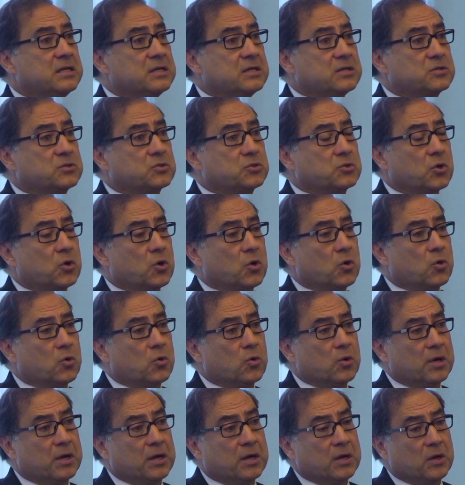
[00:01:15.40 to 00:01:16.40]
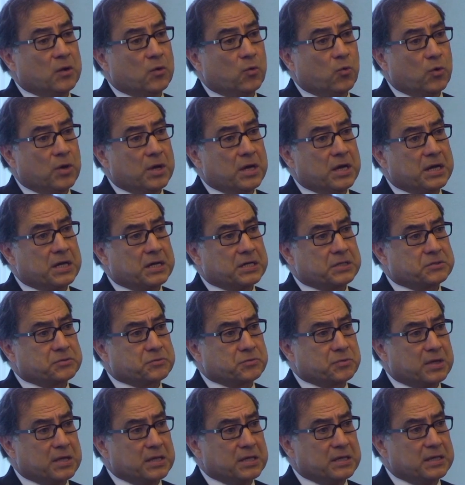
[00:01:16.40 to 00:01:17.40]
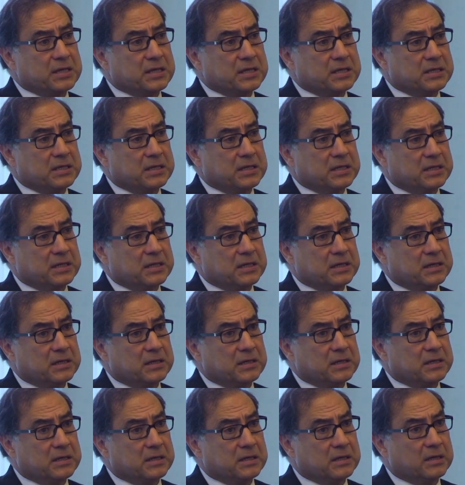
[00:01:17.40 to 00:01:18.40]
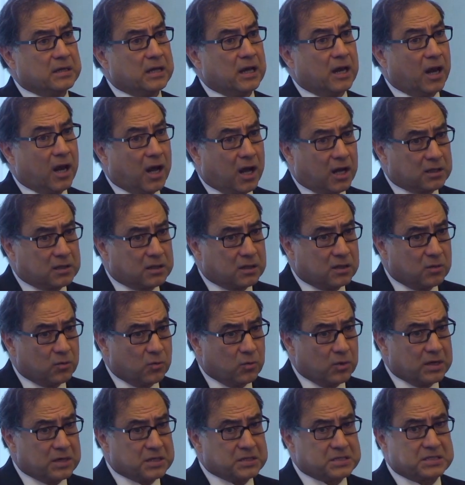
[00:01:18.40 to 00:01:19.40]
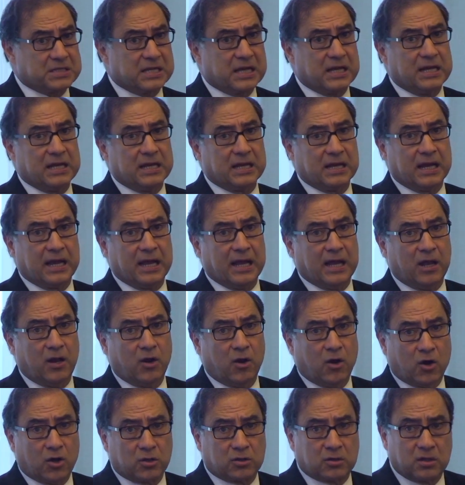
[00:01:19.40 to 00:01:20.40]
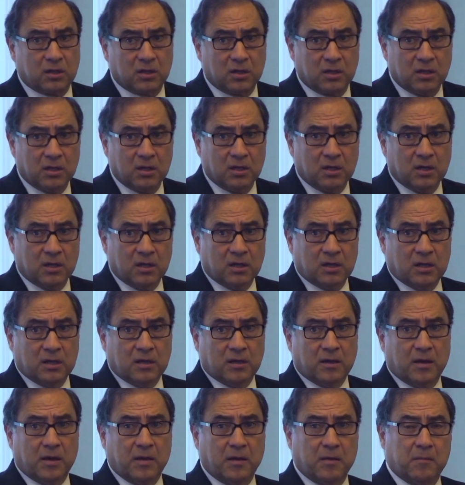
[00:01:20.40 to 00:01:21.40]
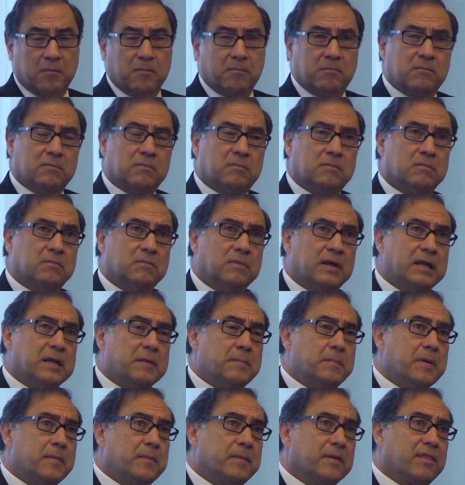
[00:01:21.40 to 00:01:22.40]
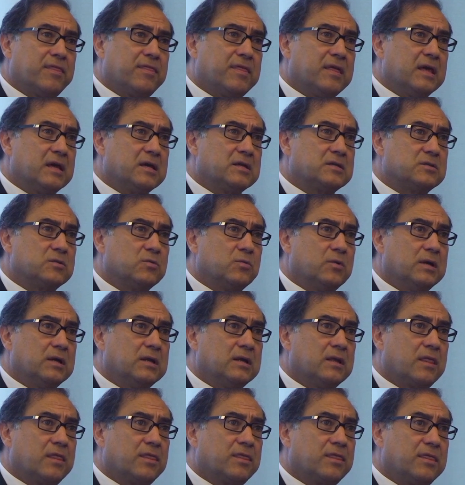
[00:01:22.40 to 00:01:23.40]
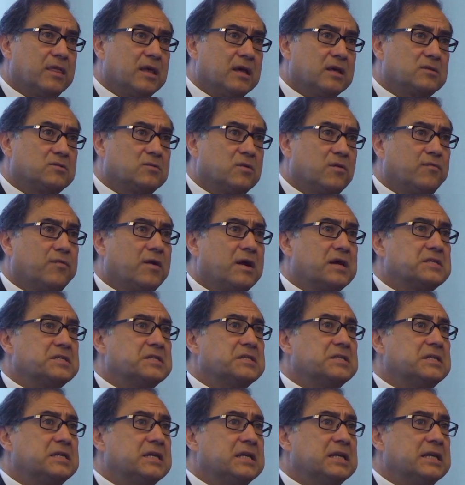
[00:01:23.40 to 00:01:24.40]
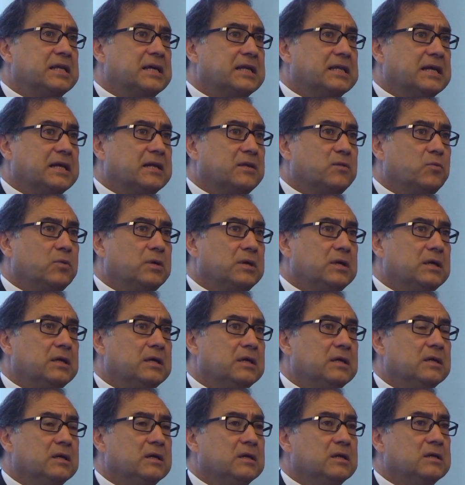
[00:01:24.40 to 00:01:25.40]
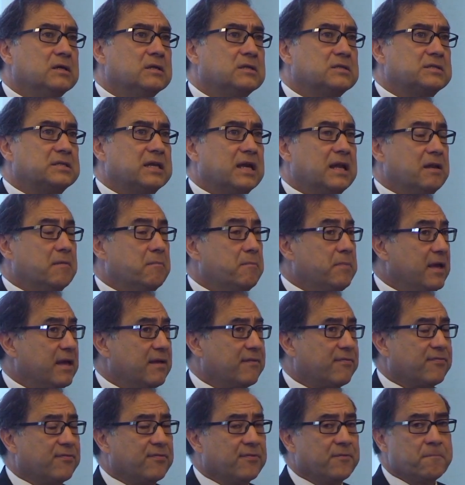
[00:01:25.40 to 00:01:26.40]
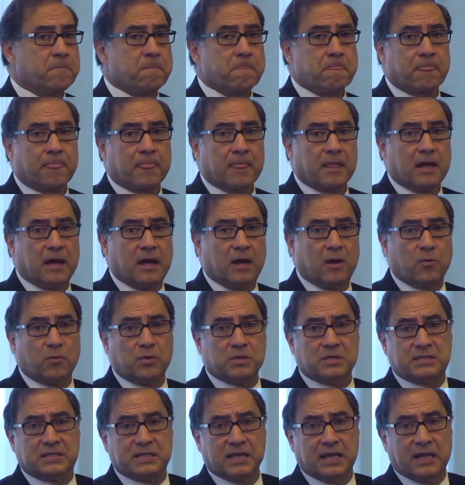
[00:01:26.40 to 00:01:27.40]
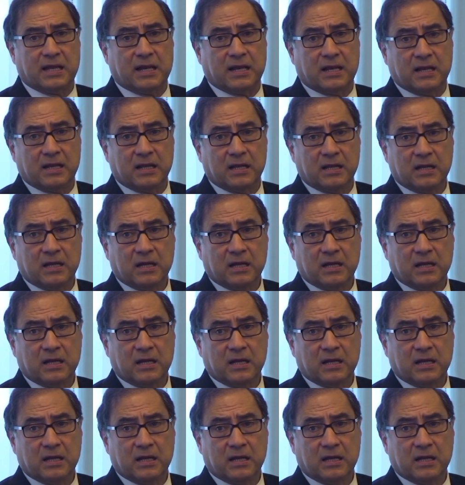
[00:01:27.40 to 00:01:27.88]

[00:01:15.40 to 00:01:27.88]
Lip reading: So we are trading a lot, we are selling a lot. Many people think when think of Argentina that we sell beef and we sell